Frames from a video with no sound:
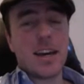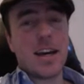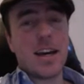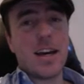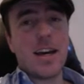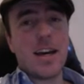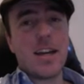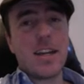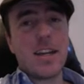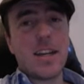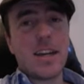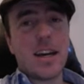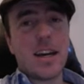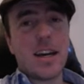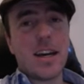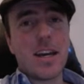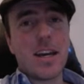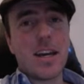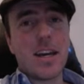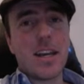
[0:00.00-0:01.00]
and
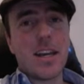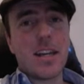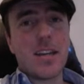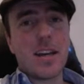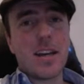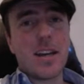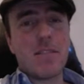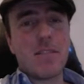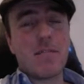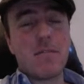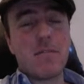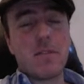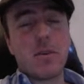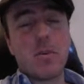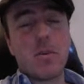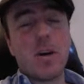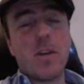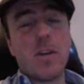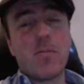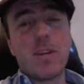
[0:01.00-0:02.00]
I, I
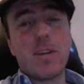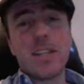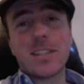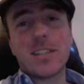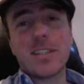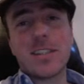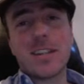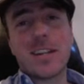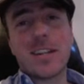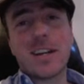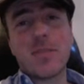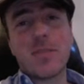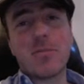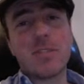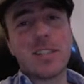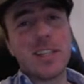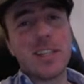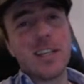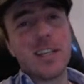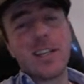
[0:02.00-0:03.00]
feel well rested. I
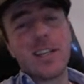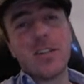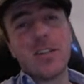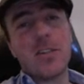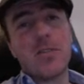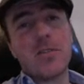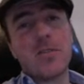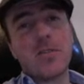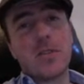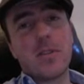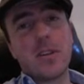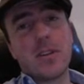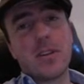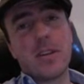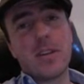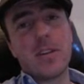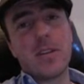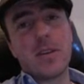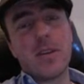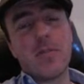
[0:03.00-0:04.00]
was in England uh,
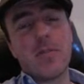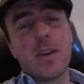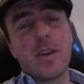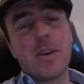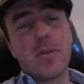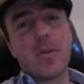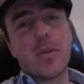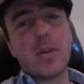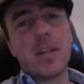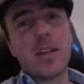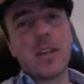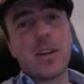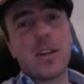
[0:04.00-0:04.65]
around a week